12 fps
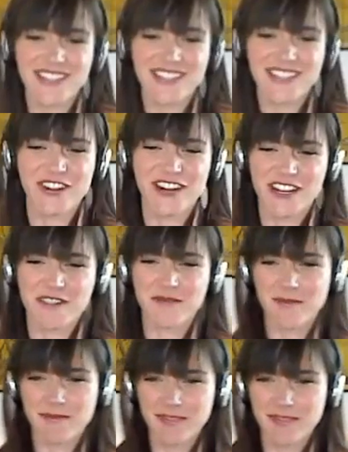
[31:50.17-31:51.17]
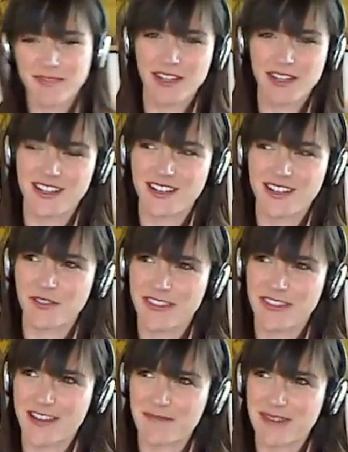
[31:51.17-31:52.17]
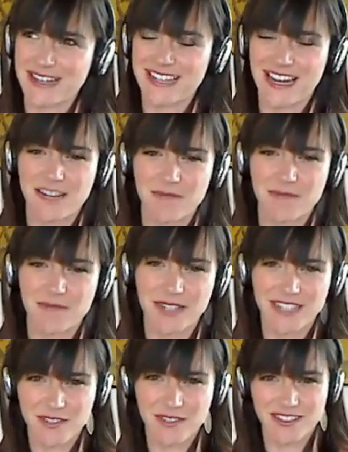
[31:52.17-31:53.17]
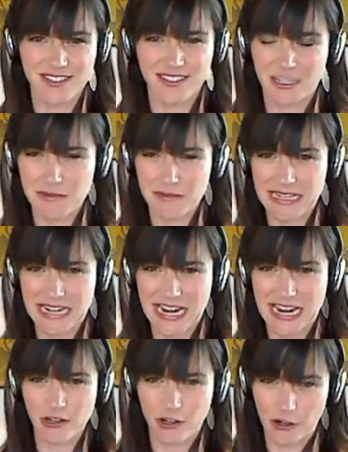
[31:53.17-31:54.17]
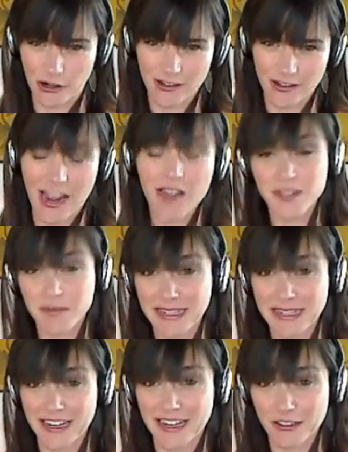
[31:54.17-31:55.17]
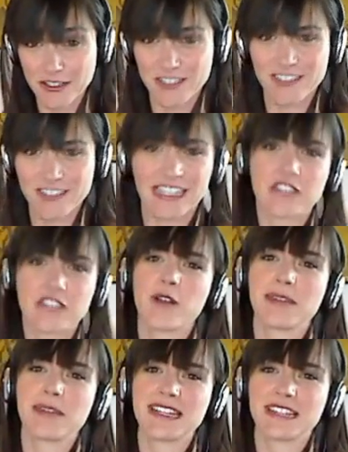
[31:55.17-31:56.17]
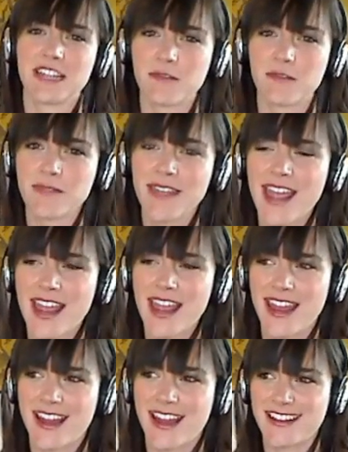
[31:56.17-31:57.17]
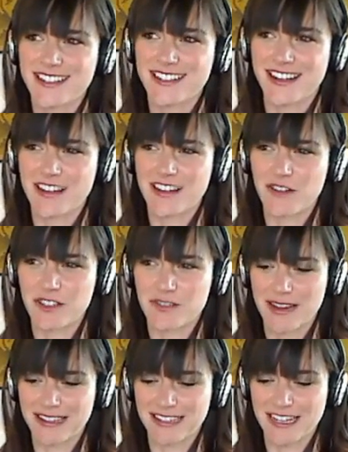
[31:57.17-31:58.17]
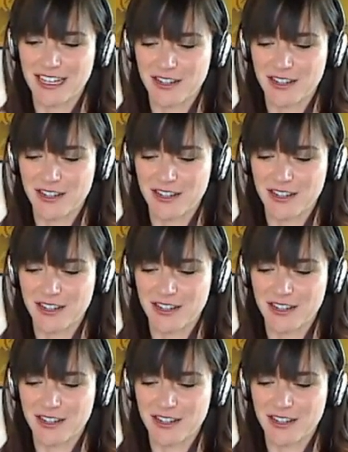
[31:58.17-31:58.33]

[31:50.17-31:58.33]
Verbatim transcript: for um, and with that my dad, my dad was like a beet hater. I was a beet hater too because I didn't grow up eating them, and uh, that was my like.